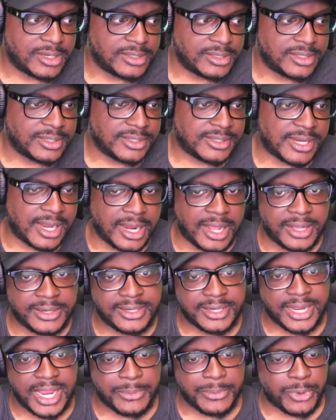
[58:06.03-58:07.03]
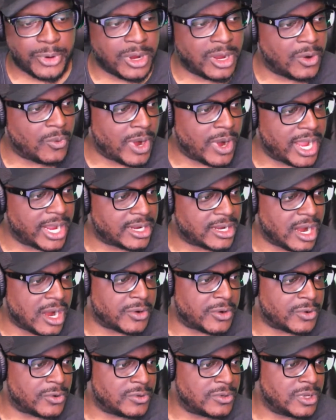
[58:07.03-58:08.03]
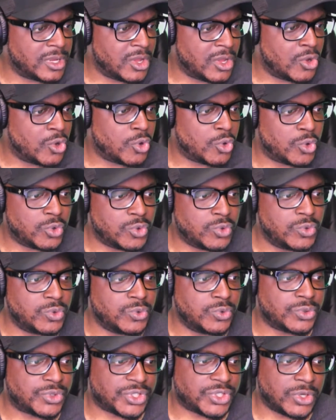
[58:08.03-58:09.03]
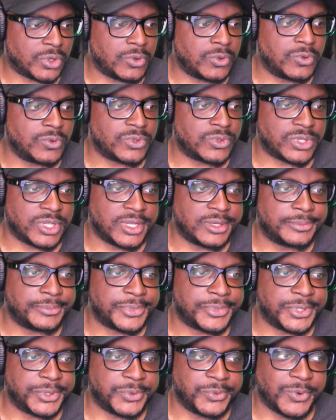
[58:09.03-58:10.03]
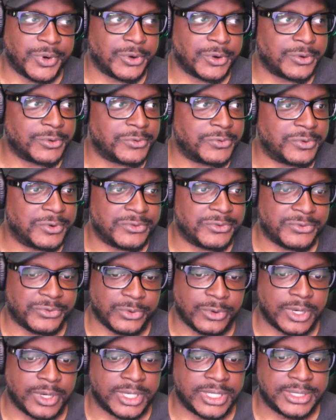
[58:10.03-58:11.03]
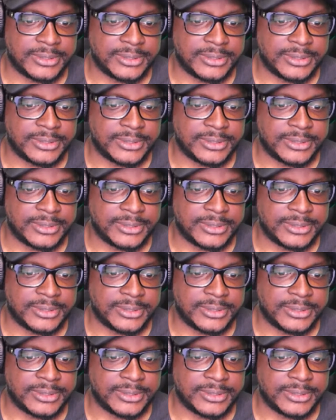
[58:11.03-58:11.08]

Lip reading: Shout out to Gabrielle White Caudle, who shows up to work for free.